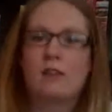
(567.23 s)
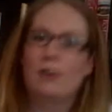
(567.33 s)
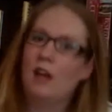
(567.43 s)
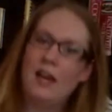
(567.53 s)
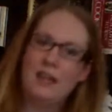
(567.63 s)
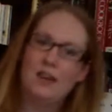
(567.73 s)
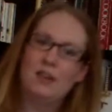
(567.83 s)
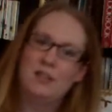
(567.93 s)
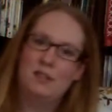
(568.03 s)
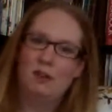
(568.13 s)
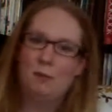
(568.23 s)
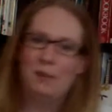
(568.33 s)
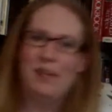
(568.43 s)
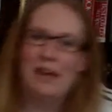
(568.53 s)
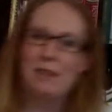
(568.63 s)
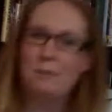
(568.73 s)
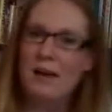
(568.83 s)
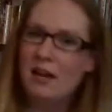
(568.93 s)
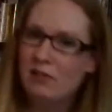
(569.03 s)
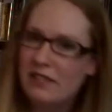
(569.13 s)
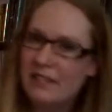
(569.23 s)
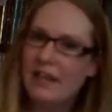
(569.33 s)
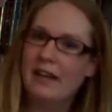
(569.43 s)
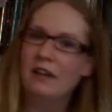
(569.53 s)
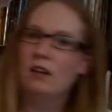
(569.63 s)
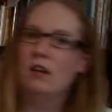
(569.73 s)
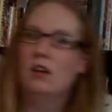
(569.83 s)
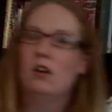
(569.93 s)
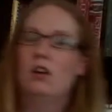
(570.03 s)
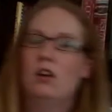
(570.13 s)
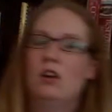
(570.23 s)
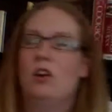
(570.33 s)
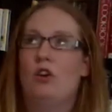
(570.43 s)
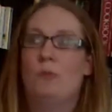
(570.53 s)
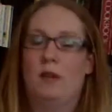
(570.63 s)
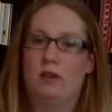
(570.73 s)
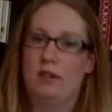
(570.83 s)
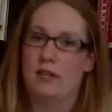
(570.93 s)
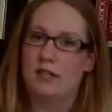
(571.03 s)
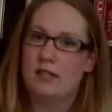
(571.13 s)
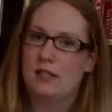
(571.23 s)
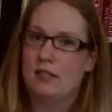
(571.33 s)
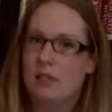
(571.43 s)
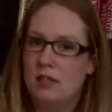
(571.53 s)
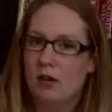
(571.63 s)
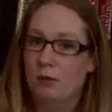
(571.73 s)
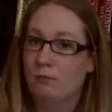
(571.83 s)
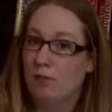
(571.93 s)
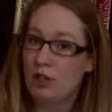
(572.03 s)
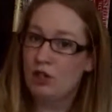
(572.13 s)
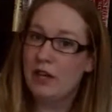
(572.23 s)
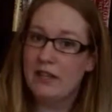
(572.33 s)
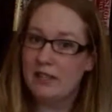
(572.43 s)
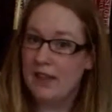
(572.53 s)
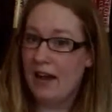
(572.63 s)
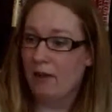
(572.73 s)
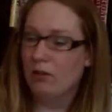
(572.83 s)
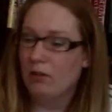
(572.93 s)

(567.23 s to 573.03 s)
Hi y'all, sorry about that, the batteries died. Oh my goodness. So, let's try this now.